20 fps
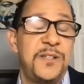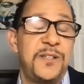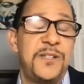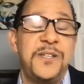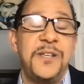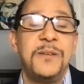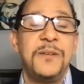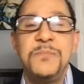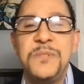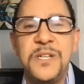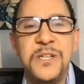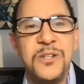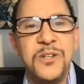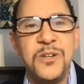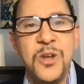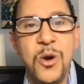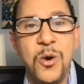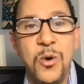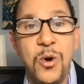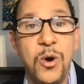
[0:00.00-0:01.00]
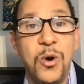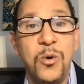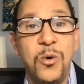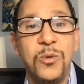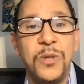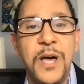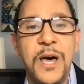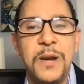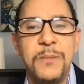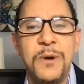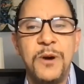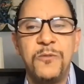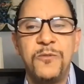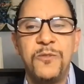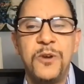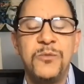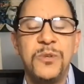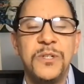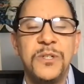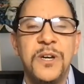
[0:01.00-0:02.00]
Tim didn't know a whole lot about
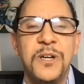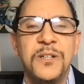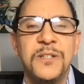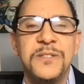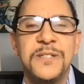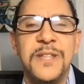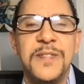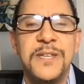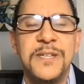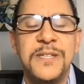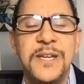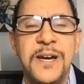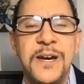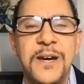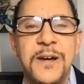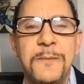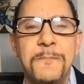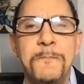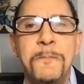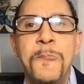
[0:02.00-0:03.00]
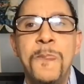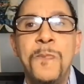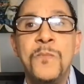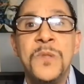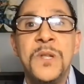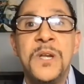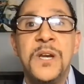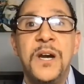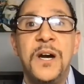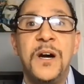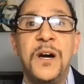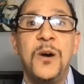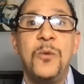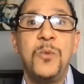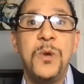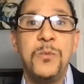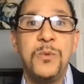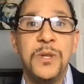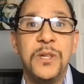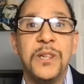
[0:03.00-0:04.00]
Frederick Douglass at the time,
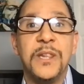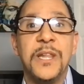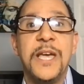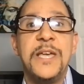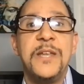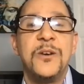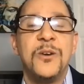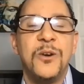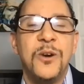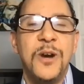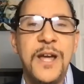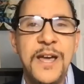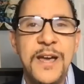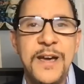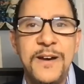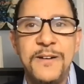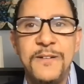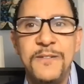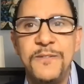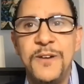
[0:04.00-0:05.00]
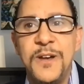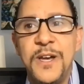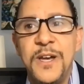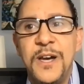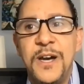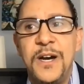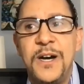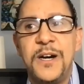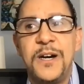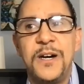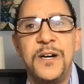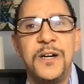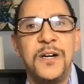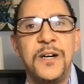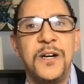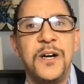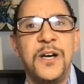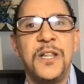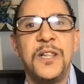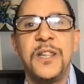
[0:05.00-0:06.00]
we would later have
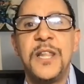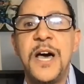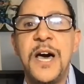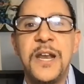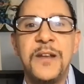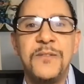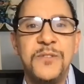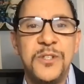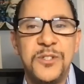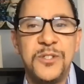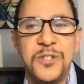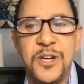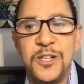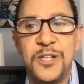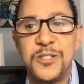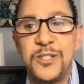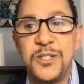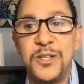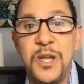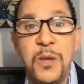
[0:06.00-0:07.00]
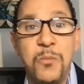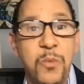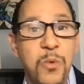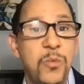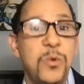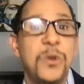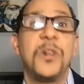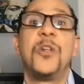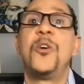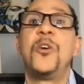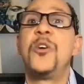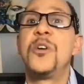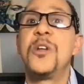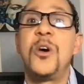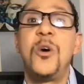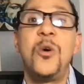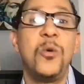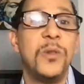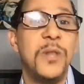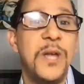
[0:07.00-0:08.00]
a lot of discussion, and we would learn a
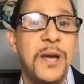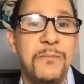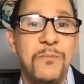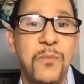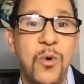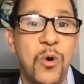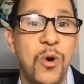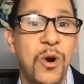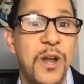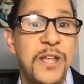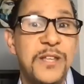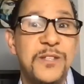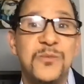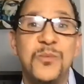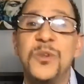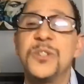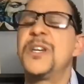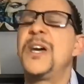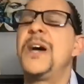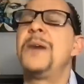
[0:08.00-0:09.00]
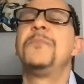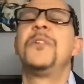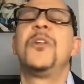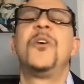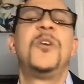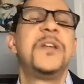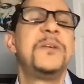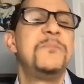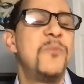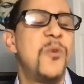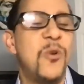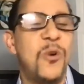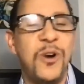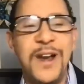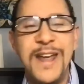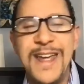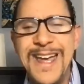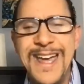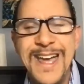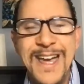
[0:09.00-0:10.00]
whole lot more. As much I'm learning
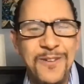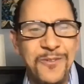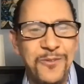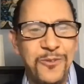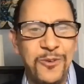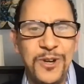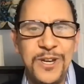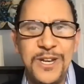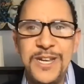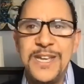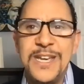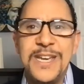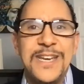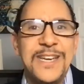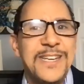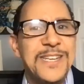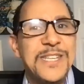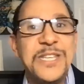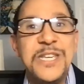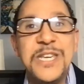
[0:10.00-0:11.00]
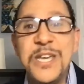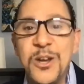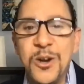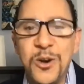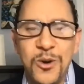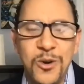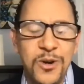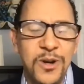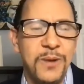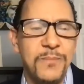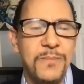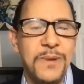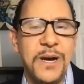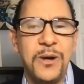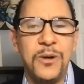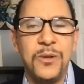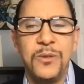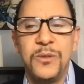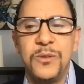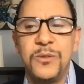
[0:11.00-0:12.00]
more every year
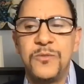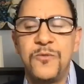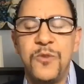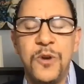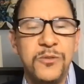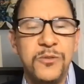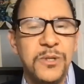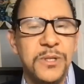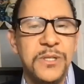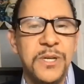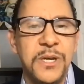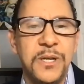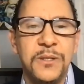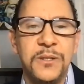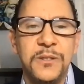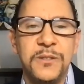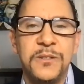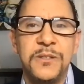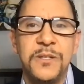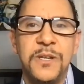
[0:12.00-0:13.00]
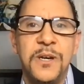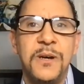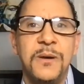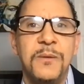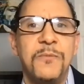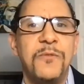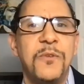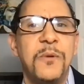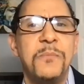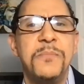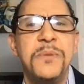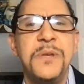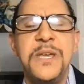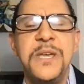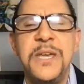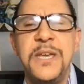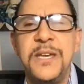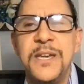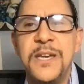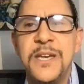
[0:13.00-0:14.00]
about Frederick Douglass, from
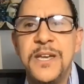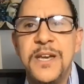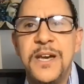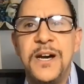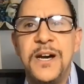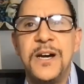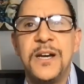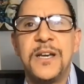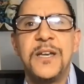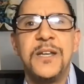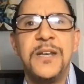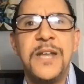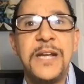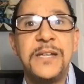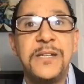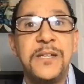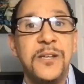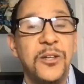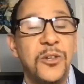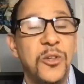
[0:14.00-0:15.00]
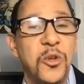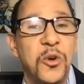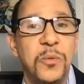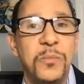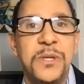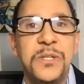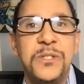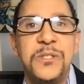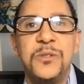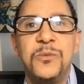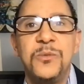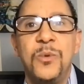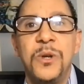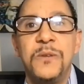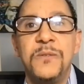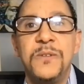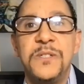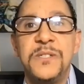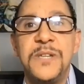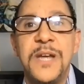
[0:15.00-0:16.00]
being connected a little bit to one
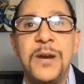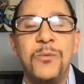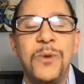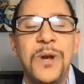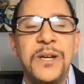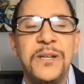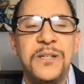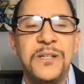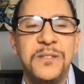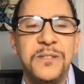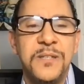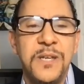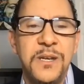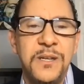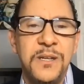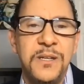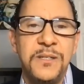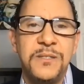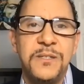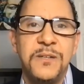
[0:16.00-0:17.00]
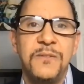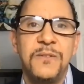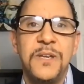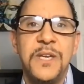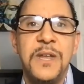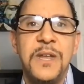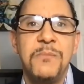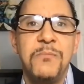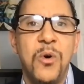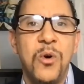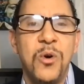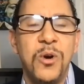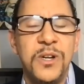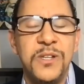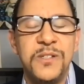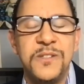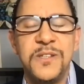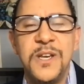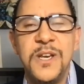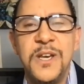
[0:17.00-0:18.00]
of his direct descendants of Ken
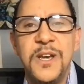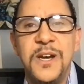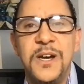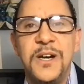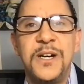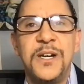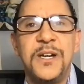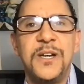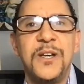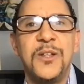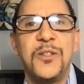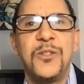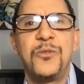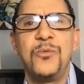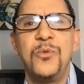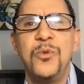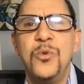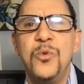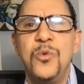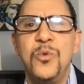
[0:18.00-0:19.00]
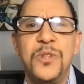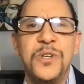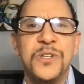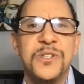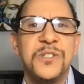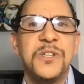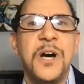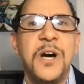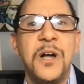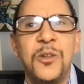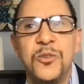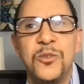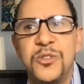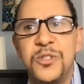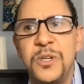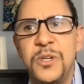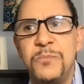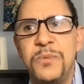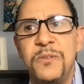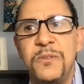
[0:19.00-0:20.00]
Morris, through the
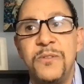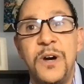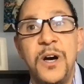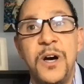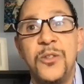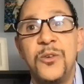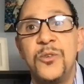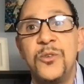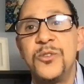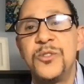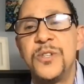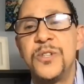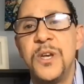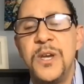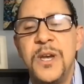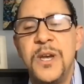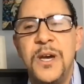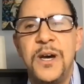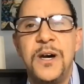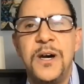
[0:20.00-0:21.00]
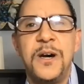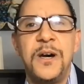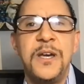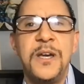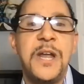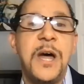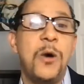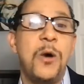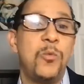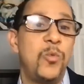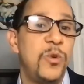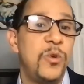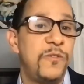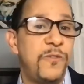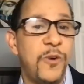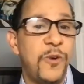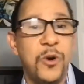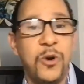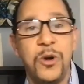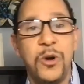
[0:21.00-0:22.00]
scholarship of others. And I'll
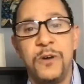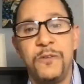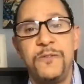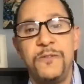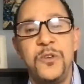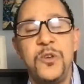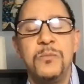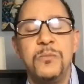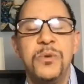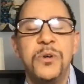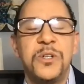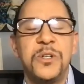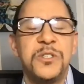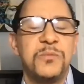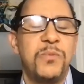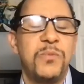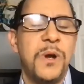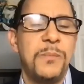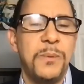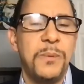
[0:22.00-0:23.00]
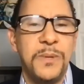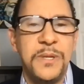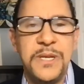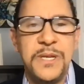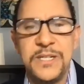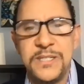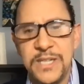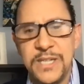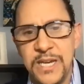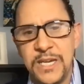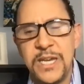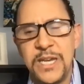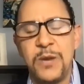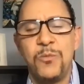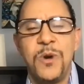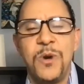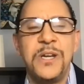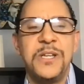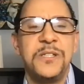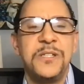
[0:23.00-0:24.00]
refer a few books probably as I get
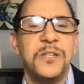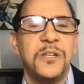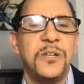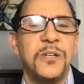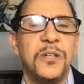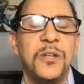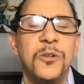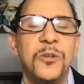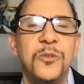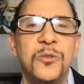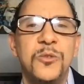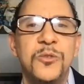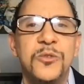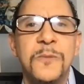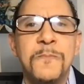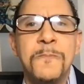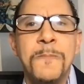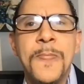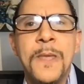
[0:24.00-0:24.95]
ready to close.